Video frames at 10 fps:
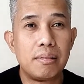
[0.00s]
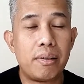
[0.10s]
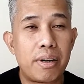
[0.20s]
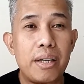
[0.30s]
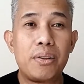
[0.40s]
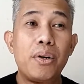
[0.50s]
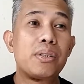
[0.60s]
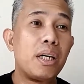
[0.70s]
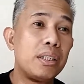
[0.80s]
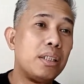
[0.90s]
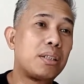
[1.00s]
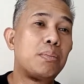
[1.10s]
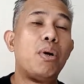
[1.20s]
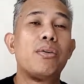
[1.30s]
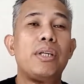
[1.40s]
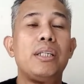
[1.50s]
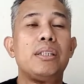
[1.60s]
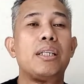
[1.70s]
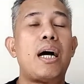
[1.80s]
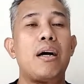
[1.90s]
Alright, those are just small things
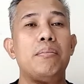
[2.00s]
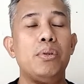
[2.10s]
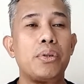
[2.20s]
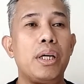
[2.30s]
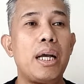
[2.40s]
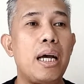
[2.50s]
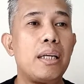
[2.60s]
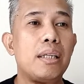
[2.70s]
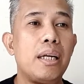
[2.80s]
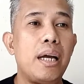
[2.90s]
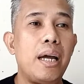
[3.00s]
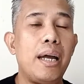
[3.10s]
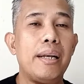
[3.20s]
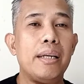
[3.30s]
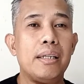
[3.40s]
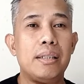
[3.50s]
that I'm looking at, and